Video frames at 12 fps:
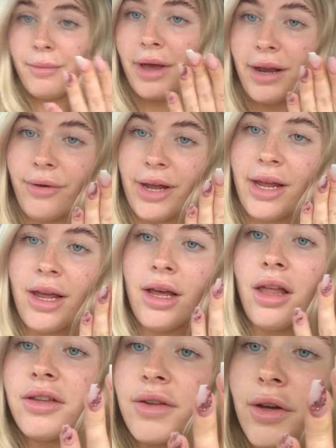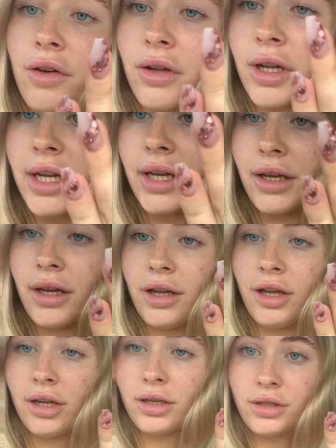But anyway, so I got like
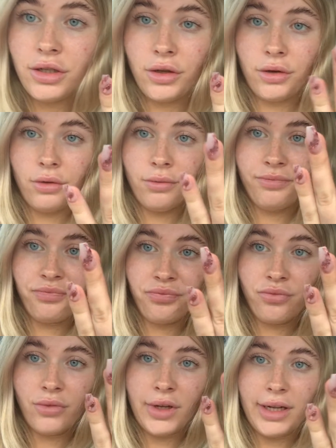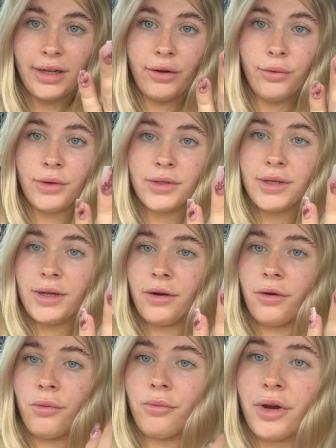two glittery ones and
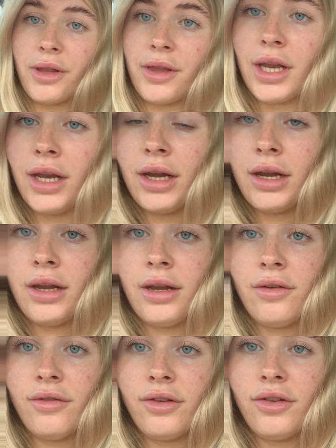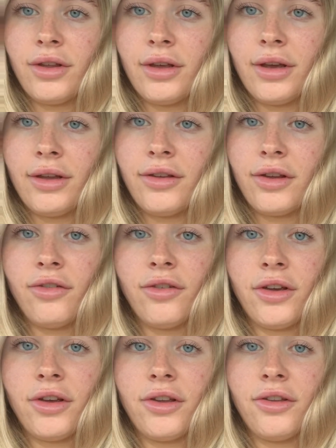an ombre. And then if you see there, is it going to
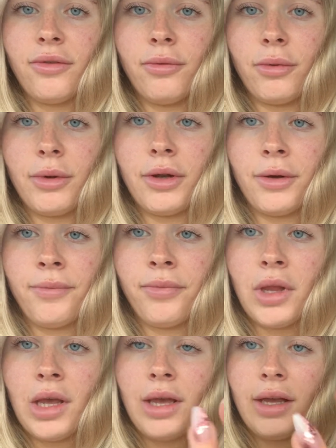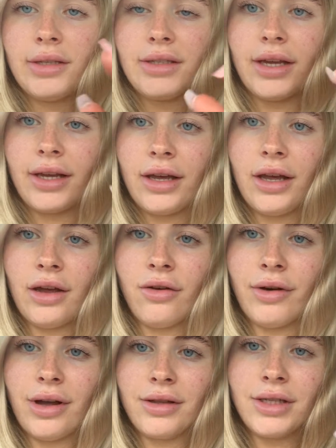focus? Probably not. It's like
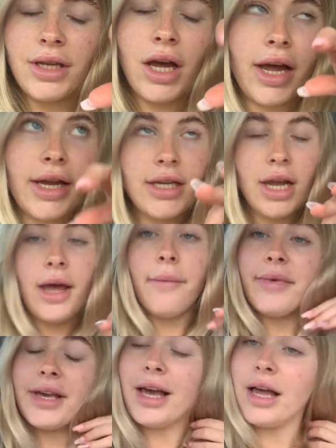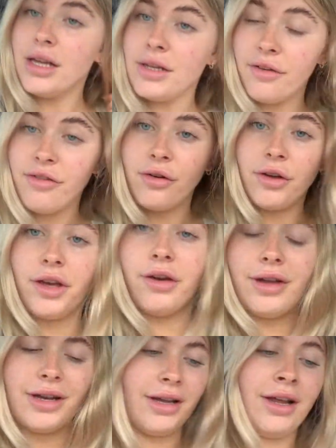around the side. Yeah, I feel cute.
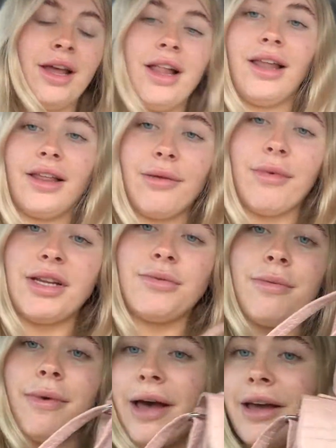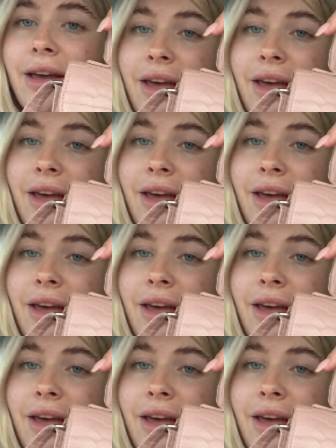And it, like they match my bag.